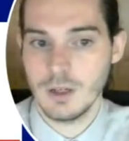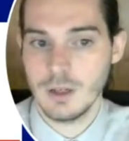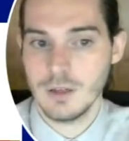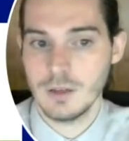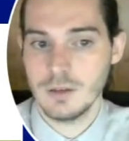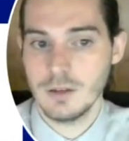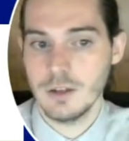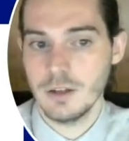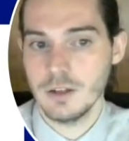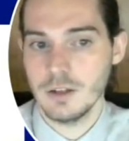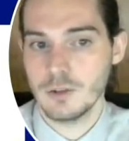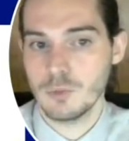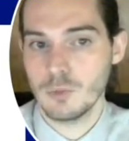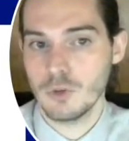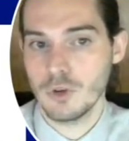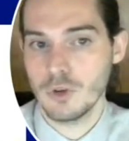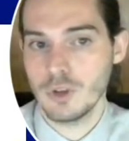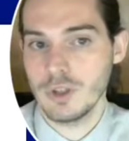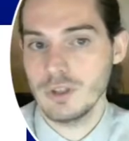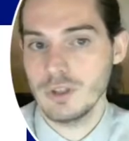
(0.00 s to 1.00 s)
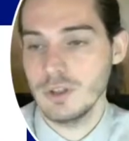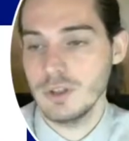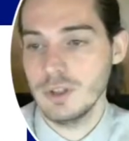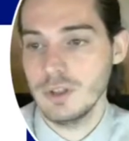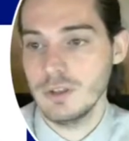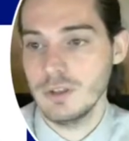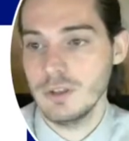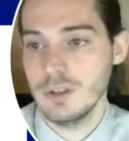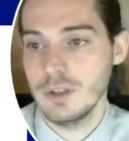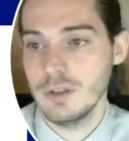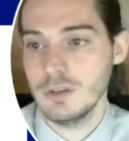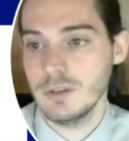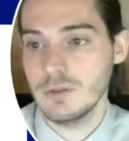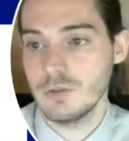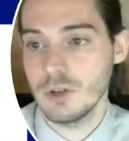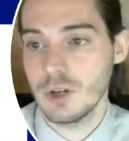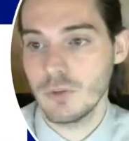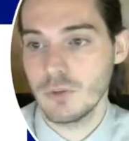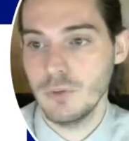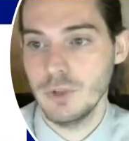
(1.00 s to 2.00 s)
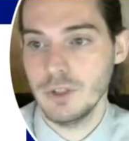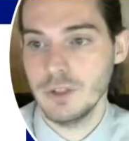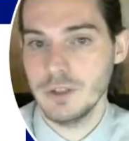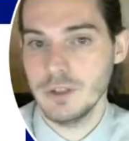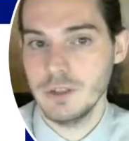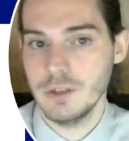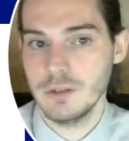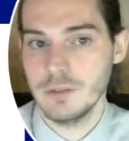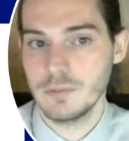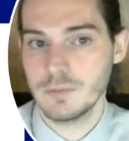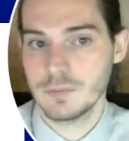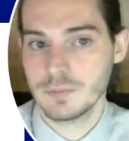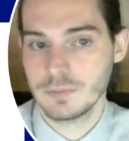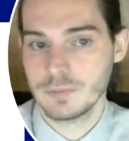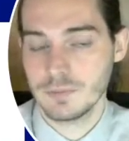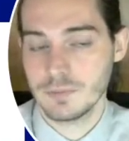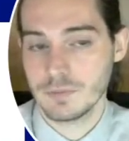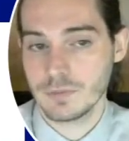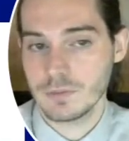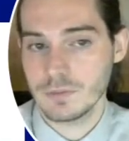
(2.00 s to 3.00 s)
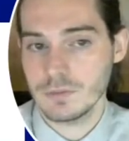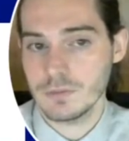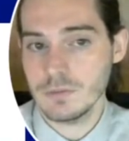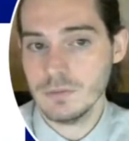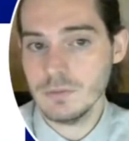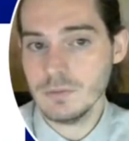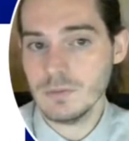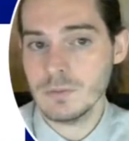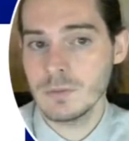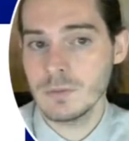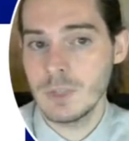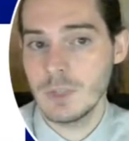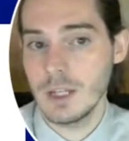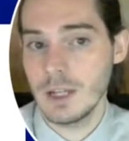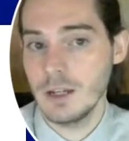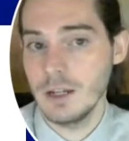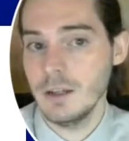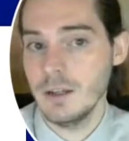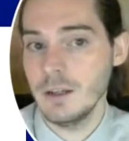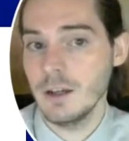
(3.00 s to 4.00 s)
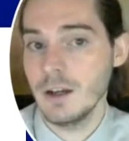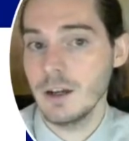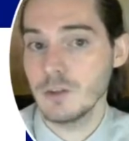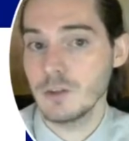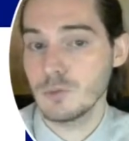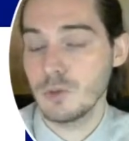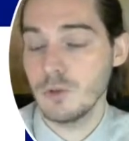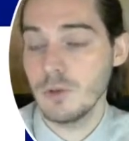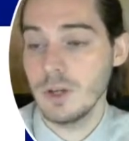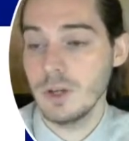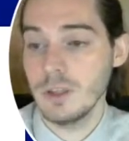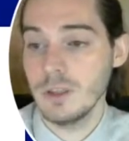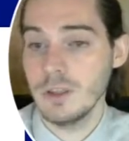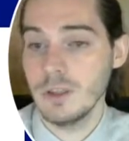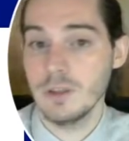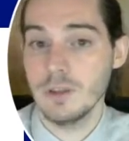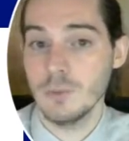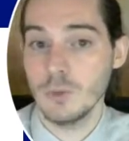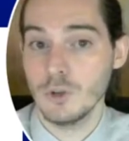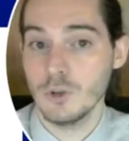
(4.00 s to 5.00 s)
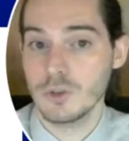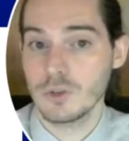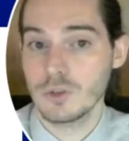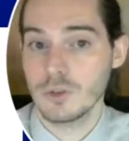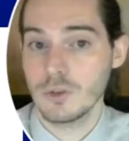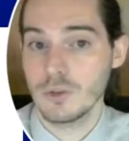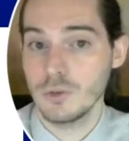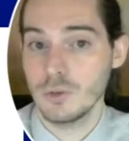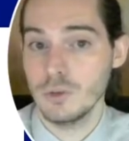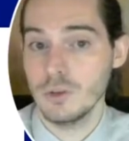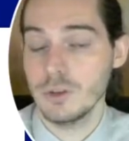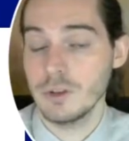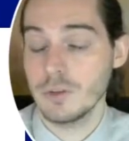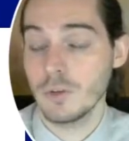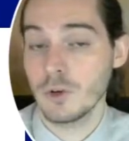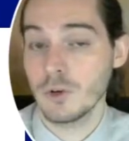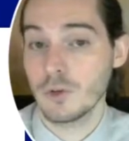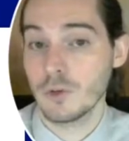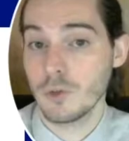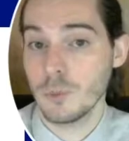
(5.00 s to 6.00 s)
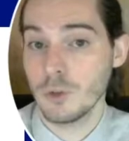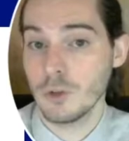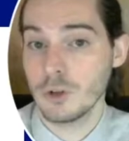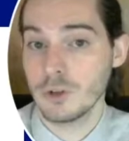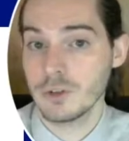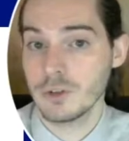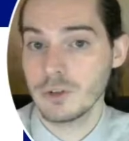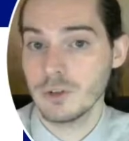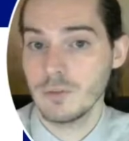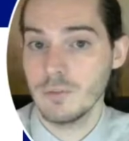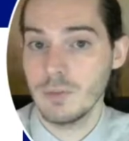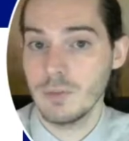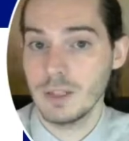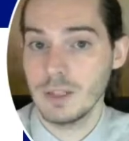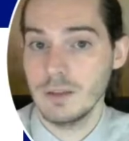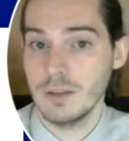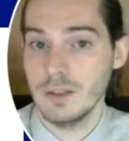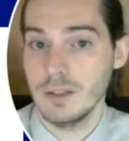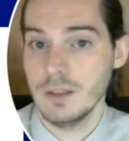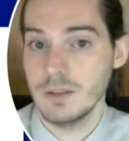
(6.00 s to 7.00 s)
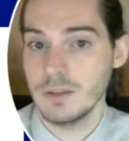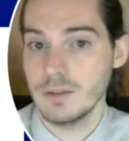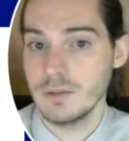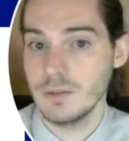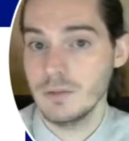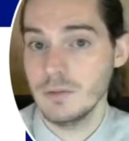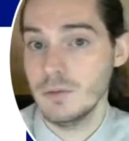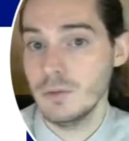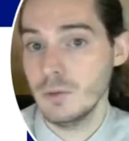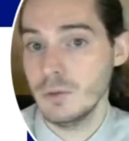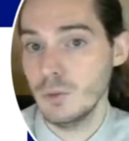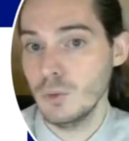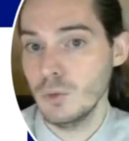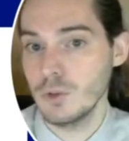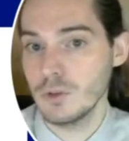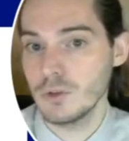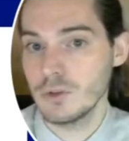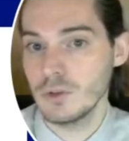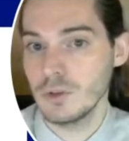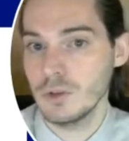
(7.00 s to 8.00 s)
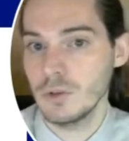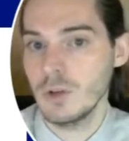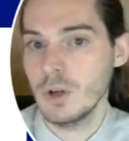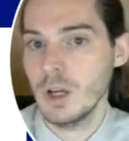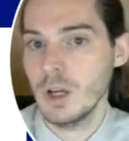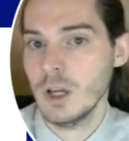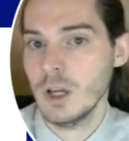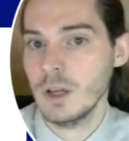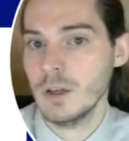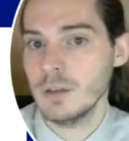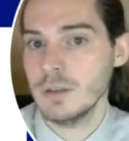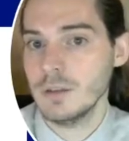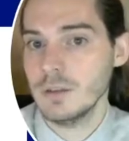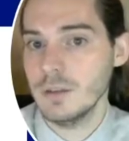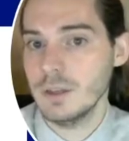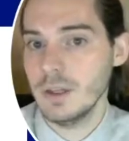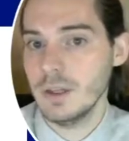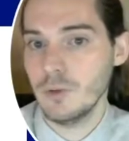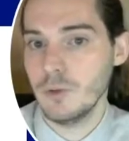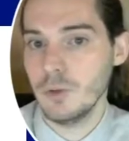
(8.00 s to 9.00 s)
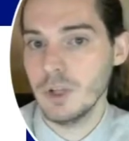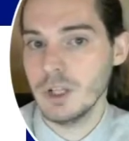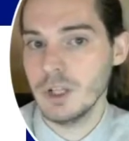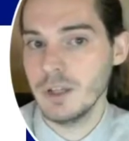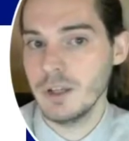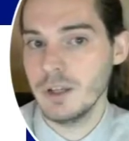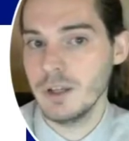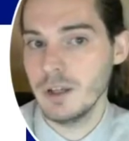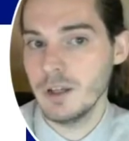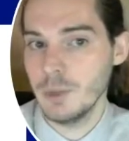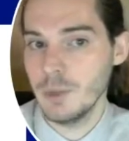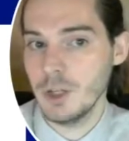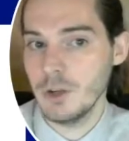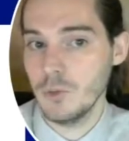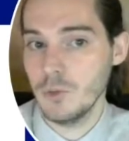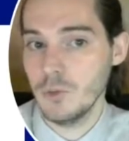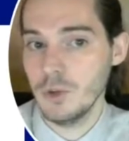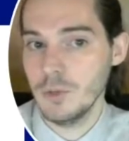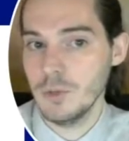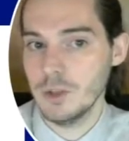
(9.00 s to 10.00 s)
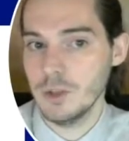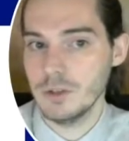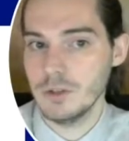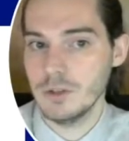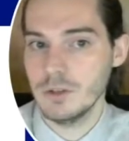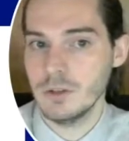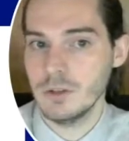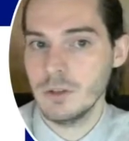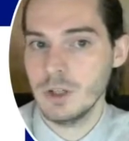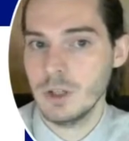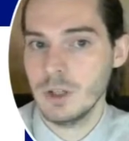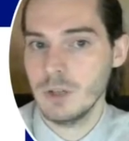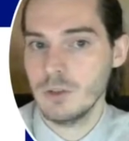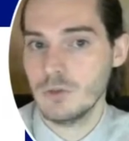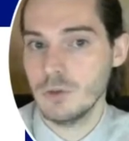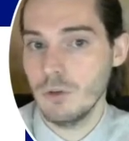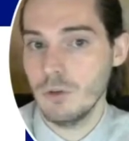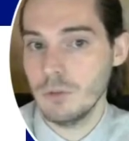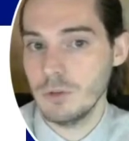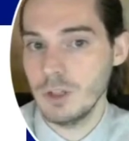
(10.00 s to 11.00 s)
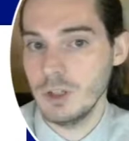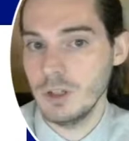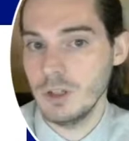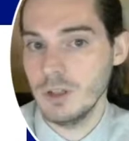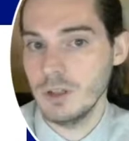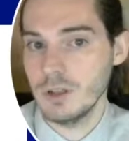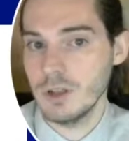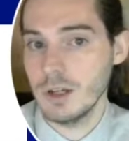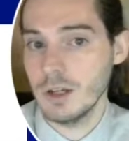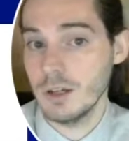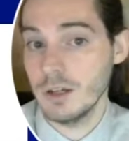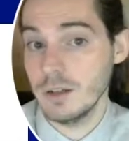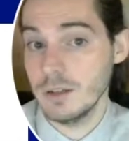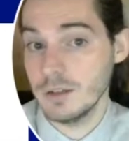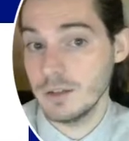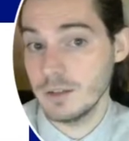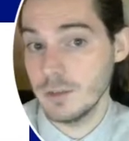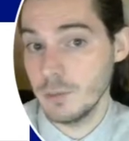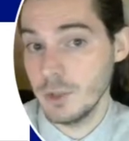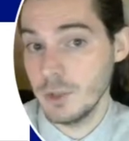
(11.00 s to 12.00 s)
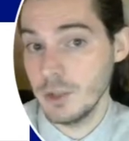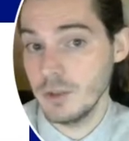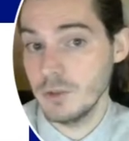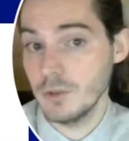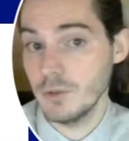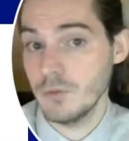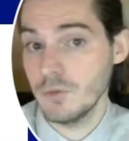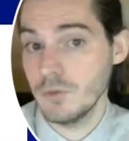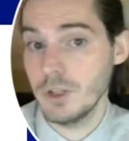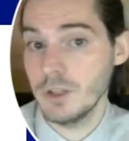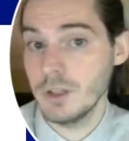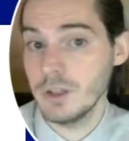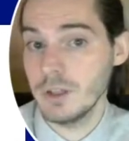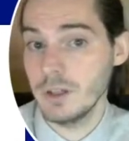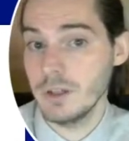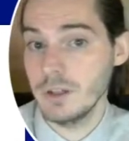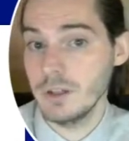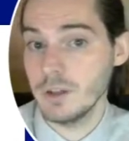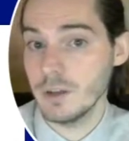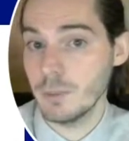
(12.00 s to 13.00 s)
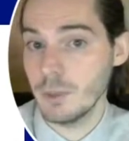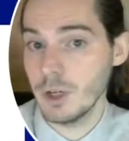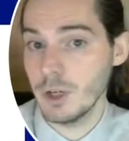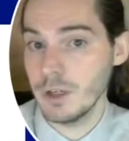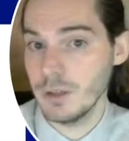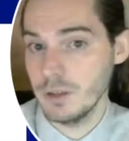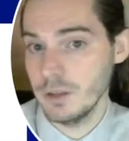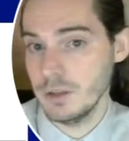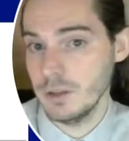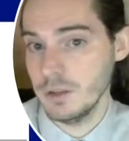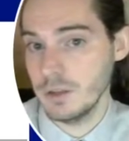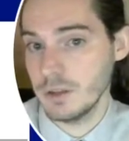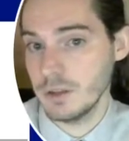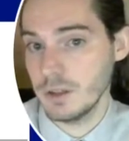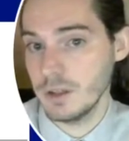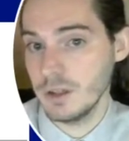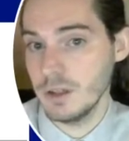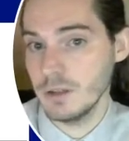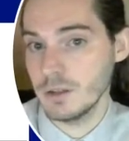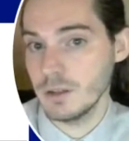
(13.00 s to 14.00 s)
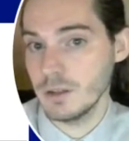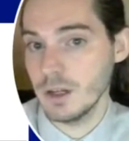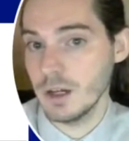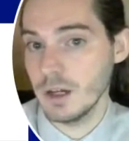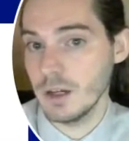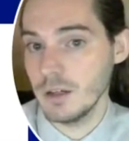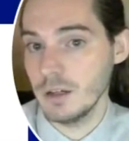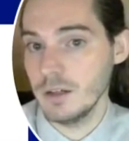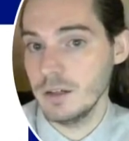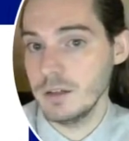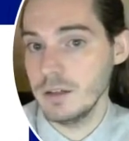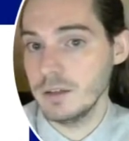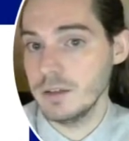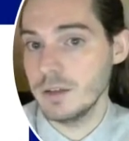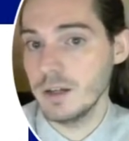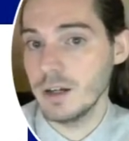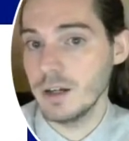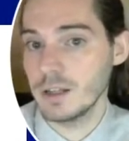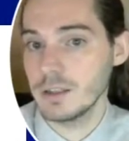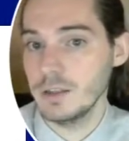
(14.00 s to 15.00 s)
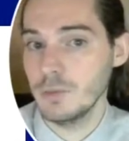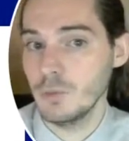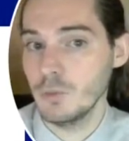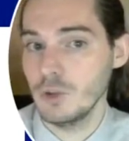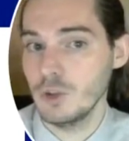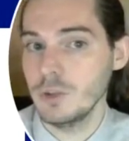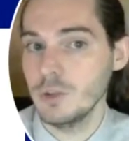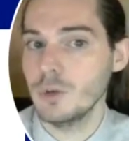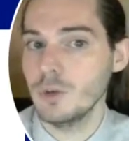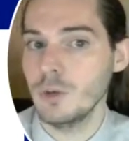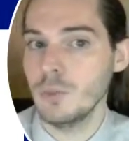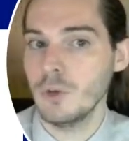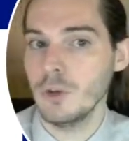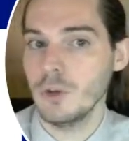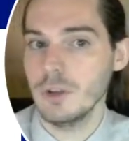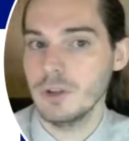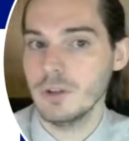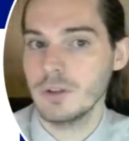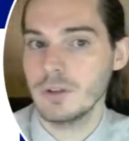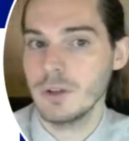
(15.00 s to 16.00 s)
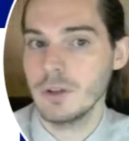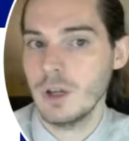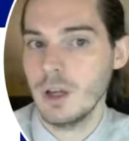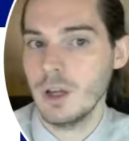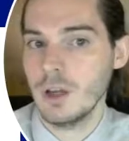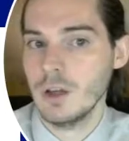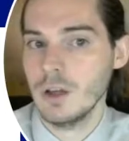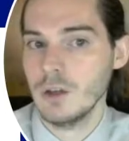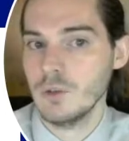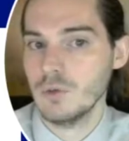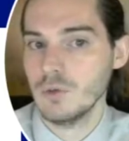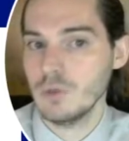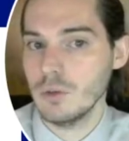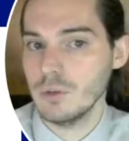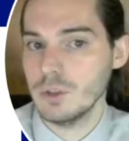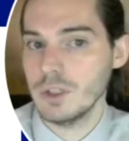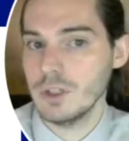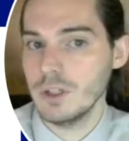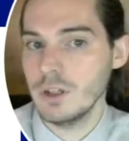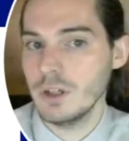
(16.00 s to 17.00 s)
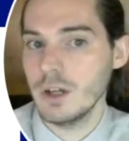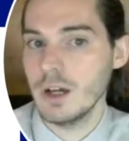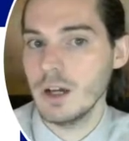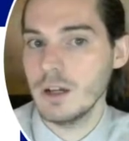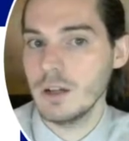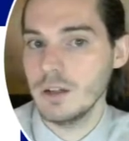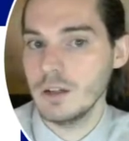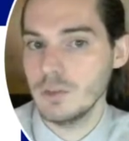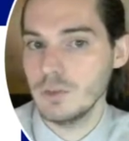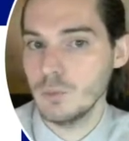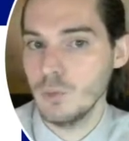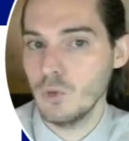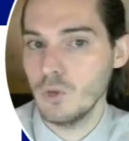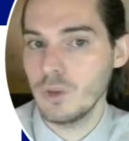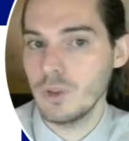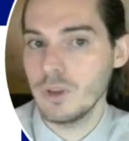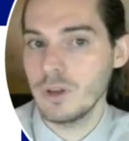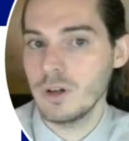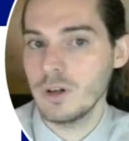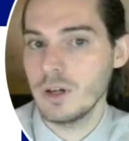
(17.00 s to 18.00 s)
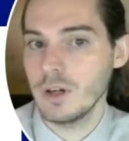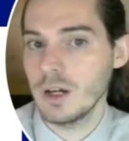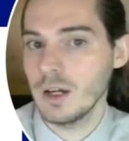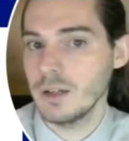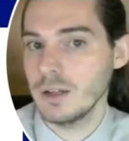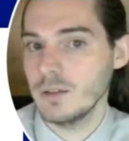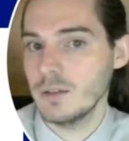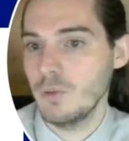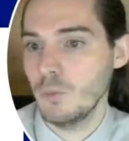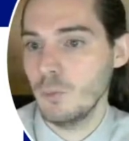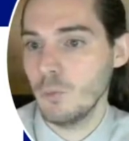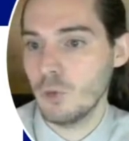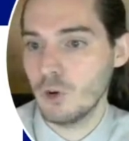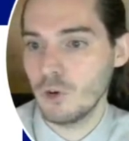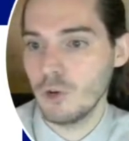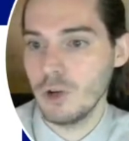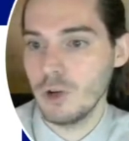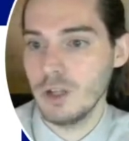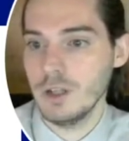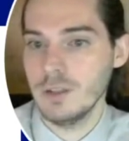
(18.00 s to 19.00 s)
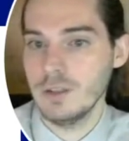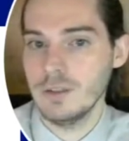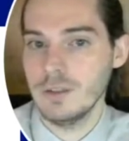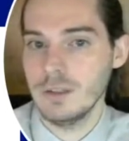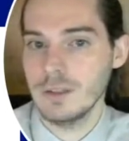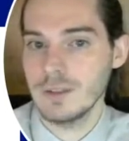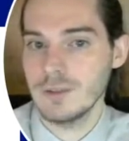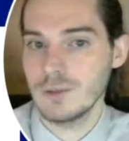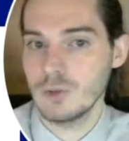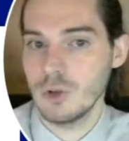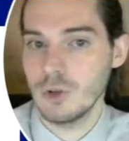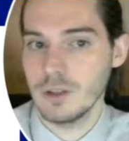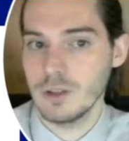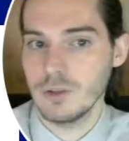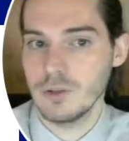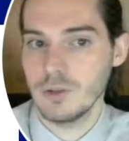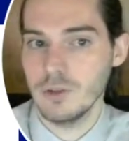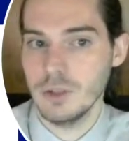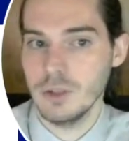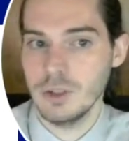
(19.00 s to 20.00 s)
The next process is the track filtering. The cleaning has provided the most suitable reports, but these do not show the real dynamic of the vessel. To obtain it, an estimation filter is applied, in this case an interactive multiple models, to obtain a smoother and more realistic trajectory,